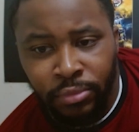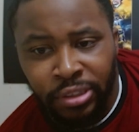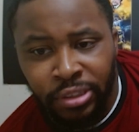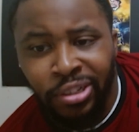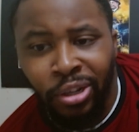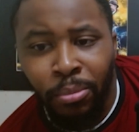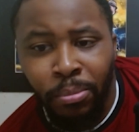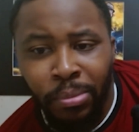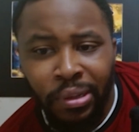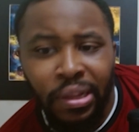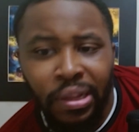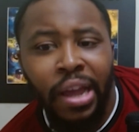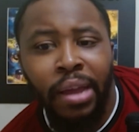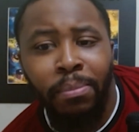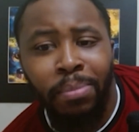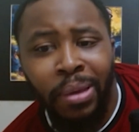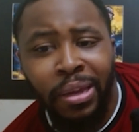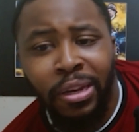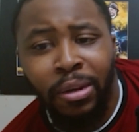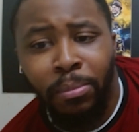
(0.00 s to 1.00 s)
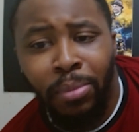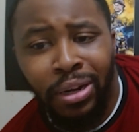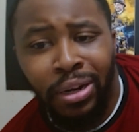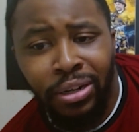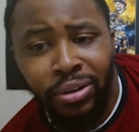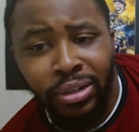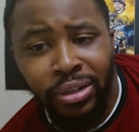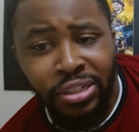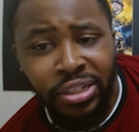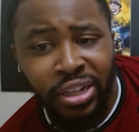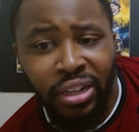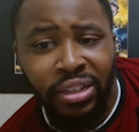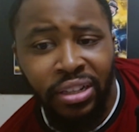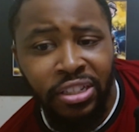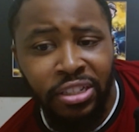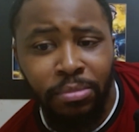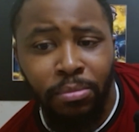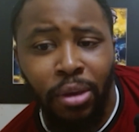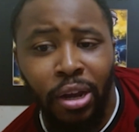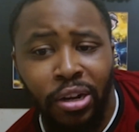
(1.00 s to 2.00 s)
it's going to be like peanut butter and jelly
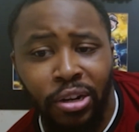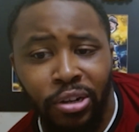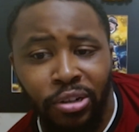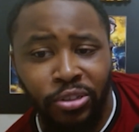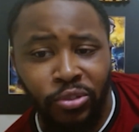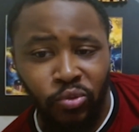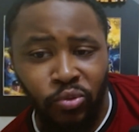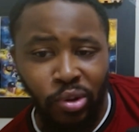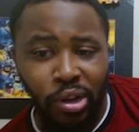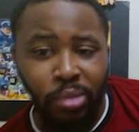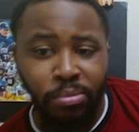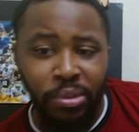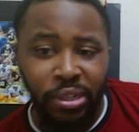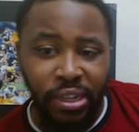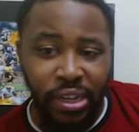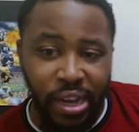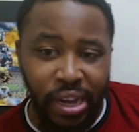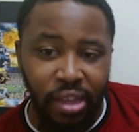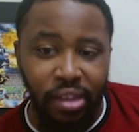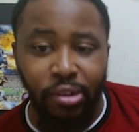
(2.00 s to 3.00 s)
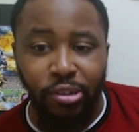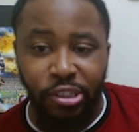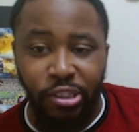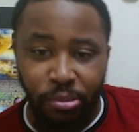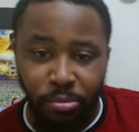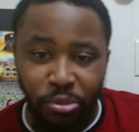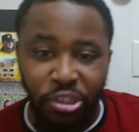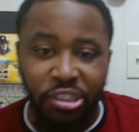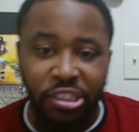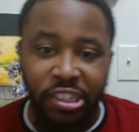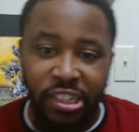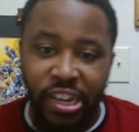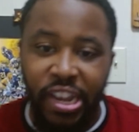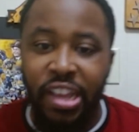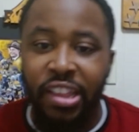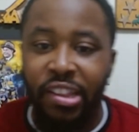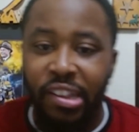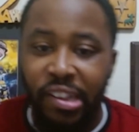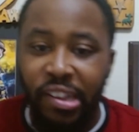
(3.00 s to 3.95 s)
Smuckers rubbed together, smushed together.